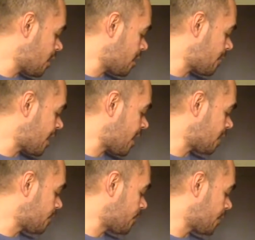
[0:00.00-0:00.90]

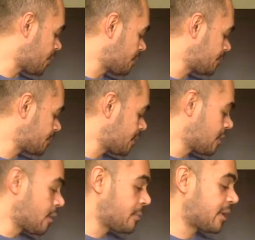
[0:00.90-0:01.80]
olive oil,
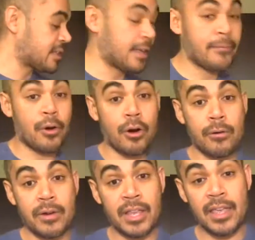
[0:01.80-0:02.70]
because I
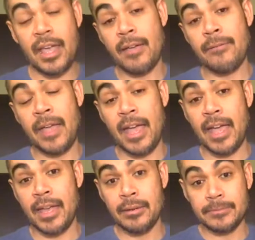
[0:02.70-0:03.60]
already have
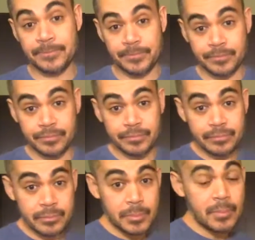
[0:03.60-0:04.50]
had
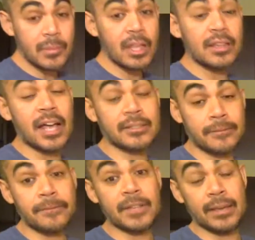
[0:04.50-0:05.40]
lots of
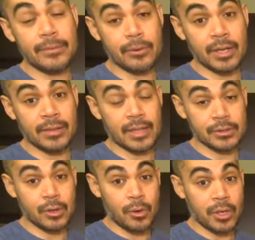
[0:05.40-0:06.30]
flavoring that's
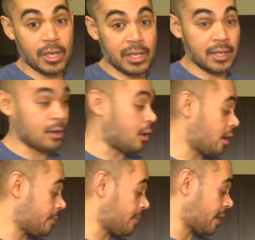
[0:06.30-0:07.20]
going in
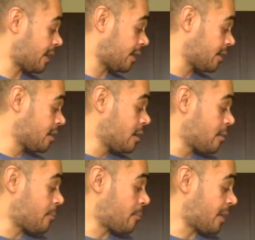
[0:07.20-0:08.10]
on my
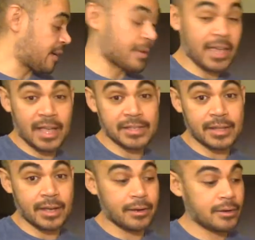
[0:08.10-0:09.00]
cast
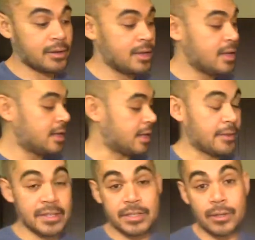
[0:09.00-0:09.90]
iron. Now
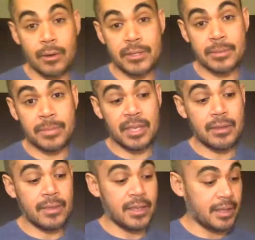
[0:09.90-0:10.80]
this is going to be
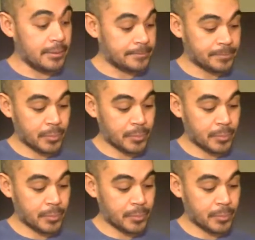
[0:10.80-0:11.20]
the